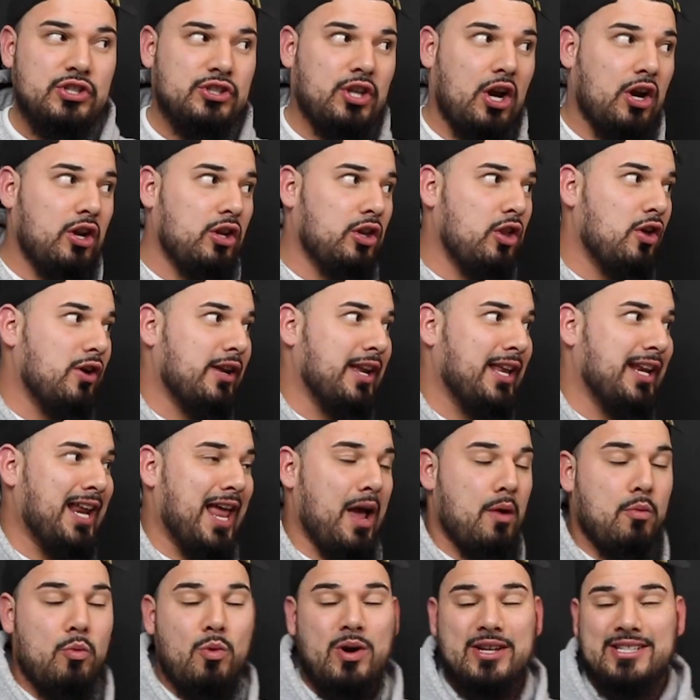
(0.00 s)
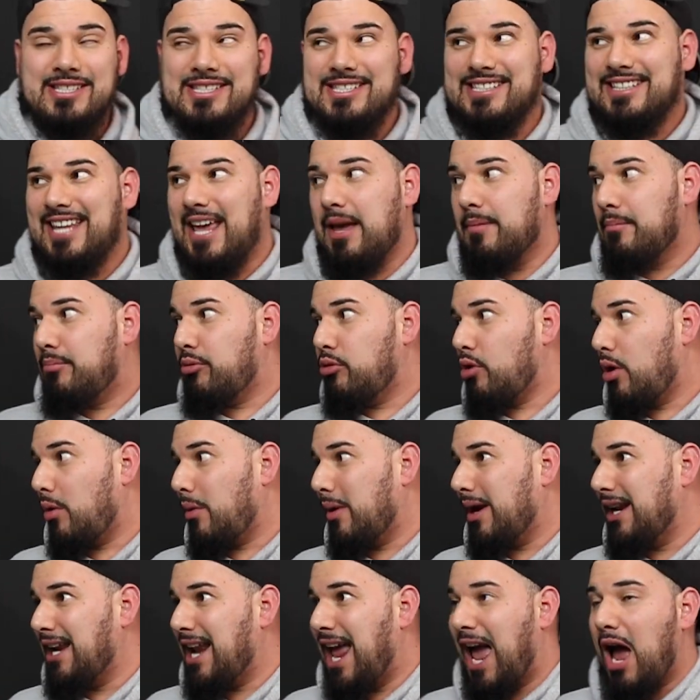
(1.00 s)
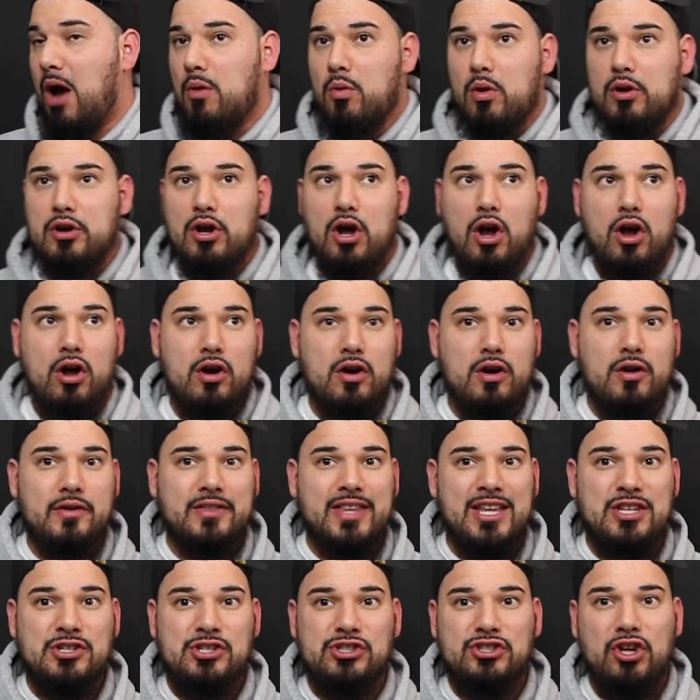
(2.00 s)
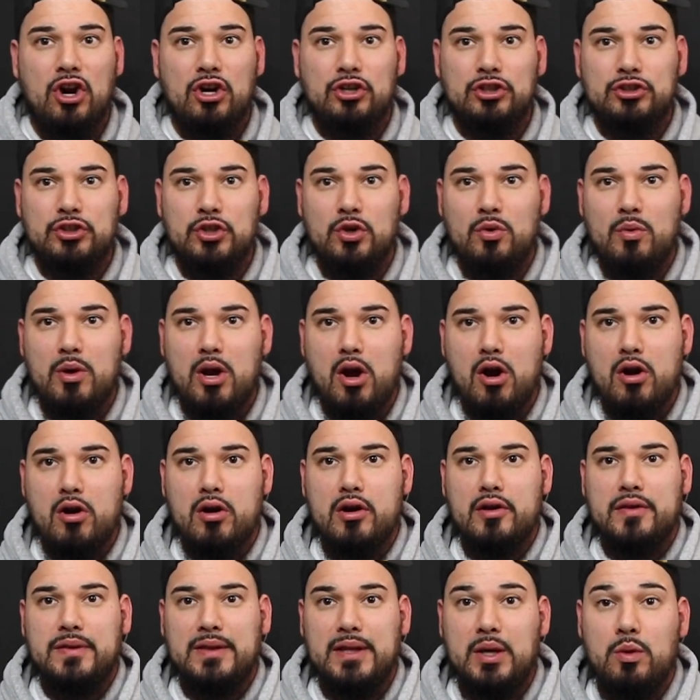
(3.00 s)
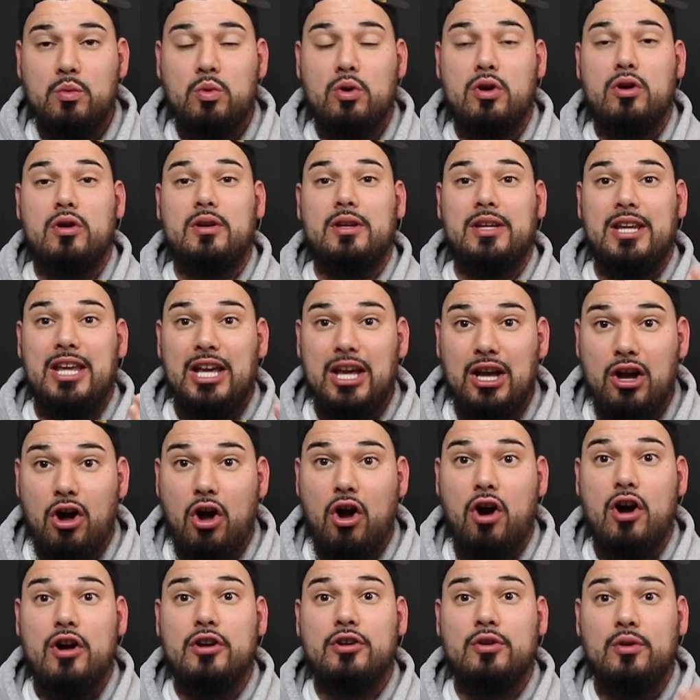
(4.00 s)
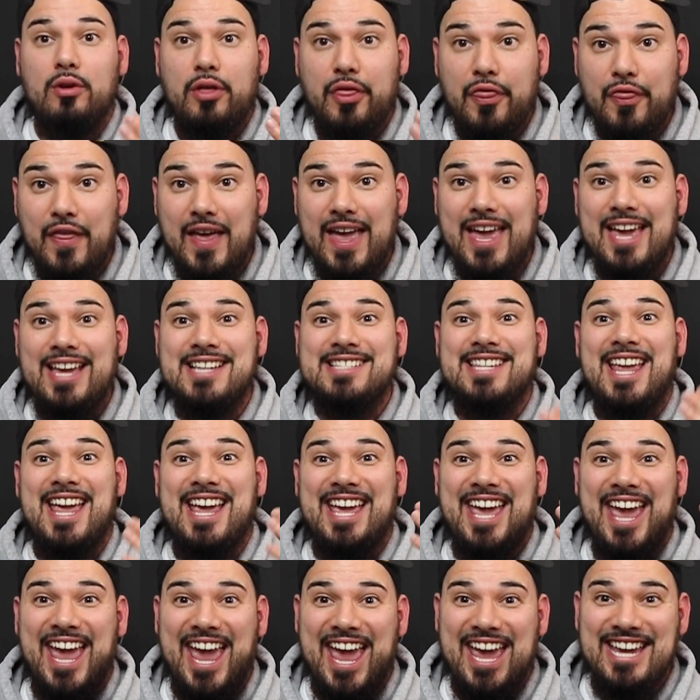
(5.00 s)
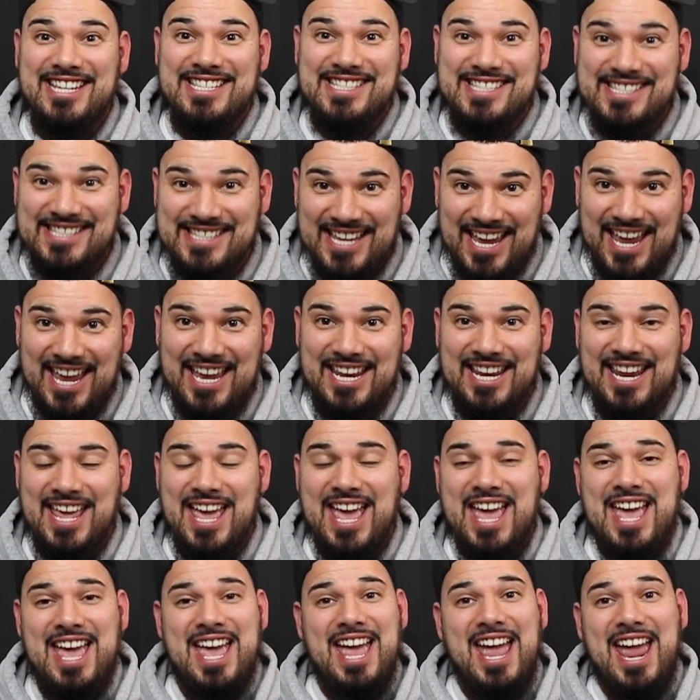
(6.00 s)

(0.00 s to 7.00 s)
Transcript: start looking at what's temporary now on earth and start doing earthly, worldly, carnal things, aka sin.